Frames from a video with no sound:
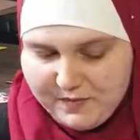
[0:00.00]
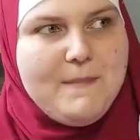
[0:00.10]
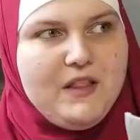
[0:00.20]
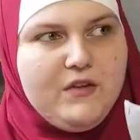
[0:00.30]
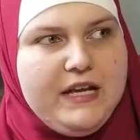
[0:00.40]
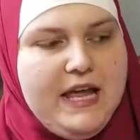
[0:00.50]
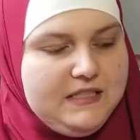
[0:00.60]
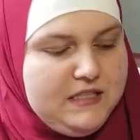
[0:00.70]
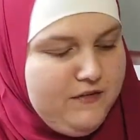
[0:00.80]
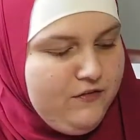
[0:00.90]
by looking at
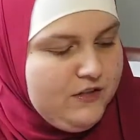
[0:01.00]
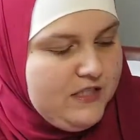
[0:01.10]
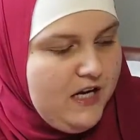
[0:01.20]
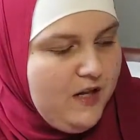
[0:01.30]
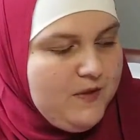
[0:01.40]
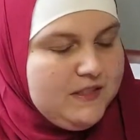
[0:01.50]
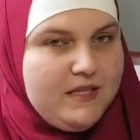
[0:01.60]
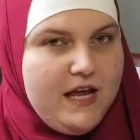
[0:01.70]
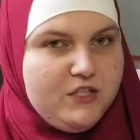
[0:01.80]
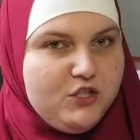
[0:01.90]
different documents
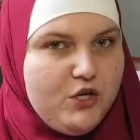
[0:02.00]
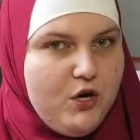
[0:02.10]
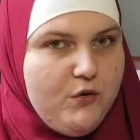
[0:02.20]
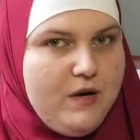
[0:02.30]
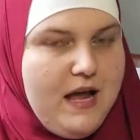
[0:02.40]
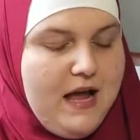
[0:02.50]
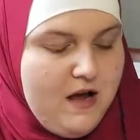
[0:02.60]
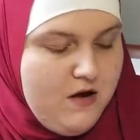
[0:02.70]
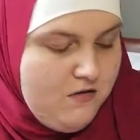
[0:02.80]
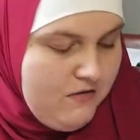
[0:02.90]
that showed
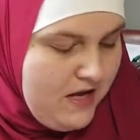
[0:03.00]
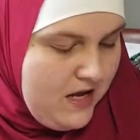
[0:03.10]
how